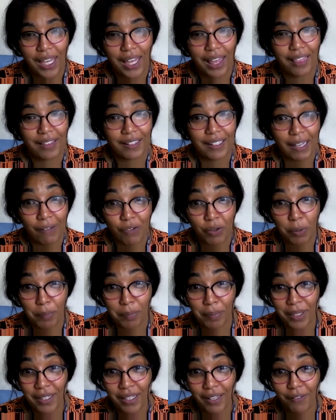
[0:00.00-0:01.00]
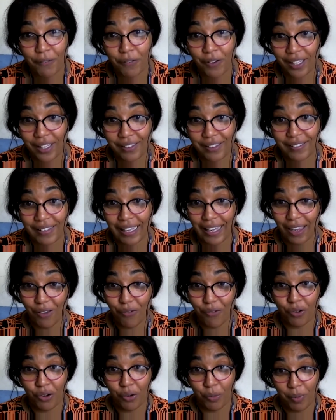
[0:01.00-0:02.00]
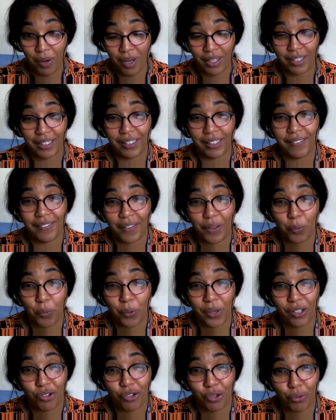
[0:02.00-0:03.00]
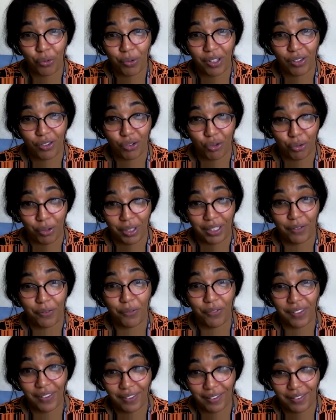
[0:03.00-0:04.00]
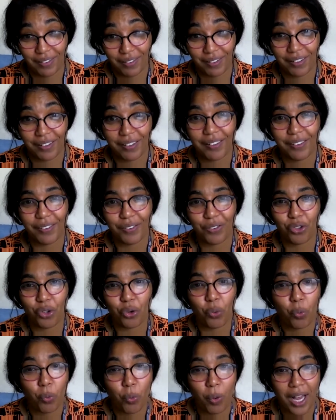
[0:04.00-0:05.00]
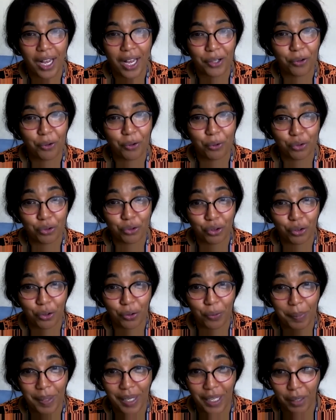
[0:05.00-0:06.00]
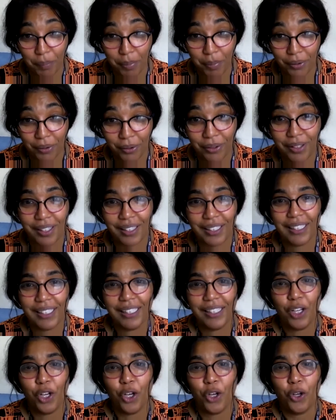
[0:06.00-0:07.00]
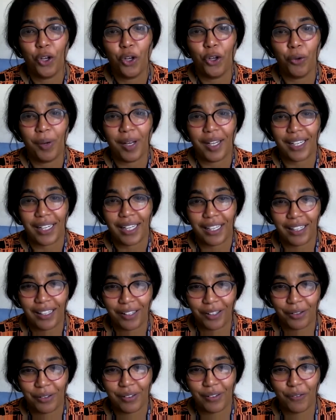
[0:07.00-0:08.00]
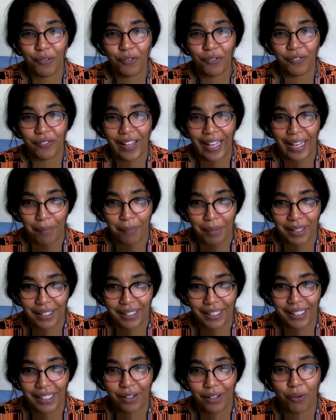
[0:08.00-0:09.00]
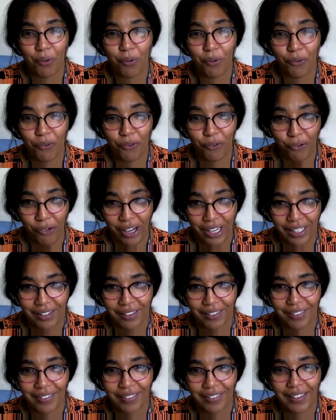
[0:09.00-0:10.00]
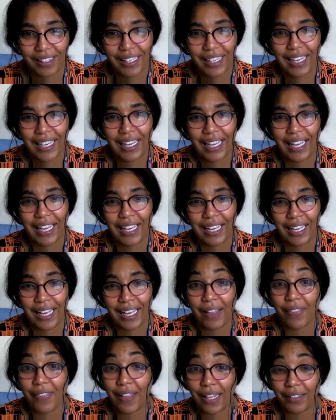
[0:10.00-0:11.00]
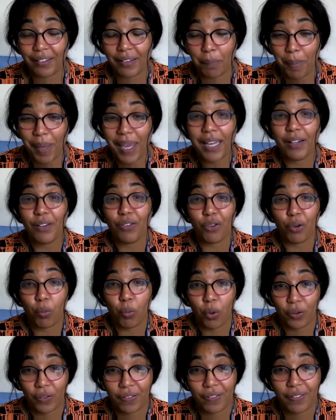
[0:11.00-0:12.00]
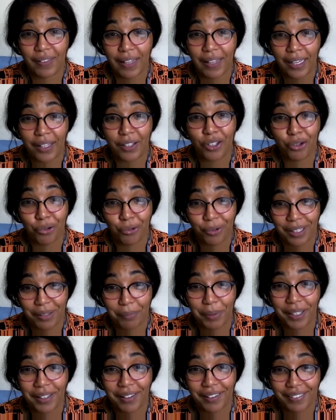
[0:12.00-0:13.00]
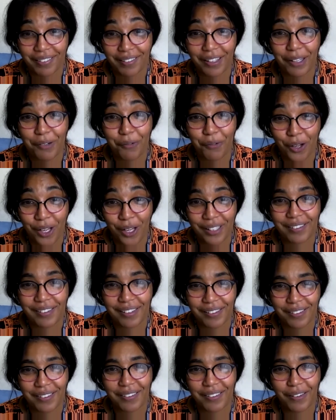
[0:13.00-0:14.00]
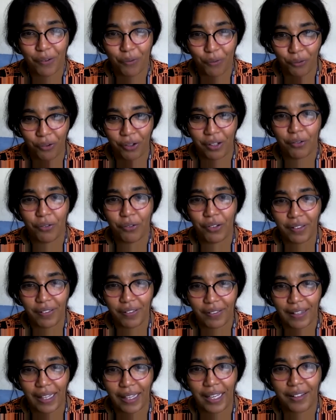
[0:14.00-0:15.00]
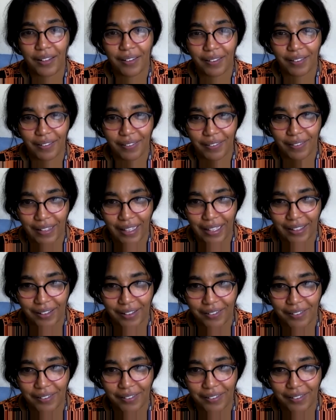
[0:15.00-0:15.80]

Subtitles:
The government advice to everyone is that we should restrict visitors to 1 or 2 people who are close family or friends. And that depends on what state you're in, because the advice is different from state to state.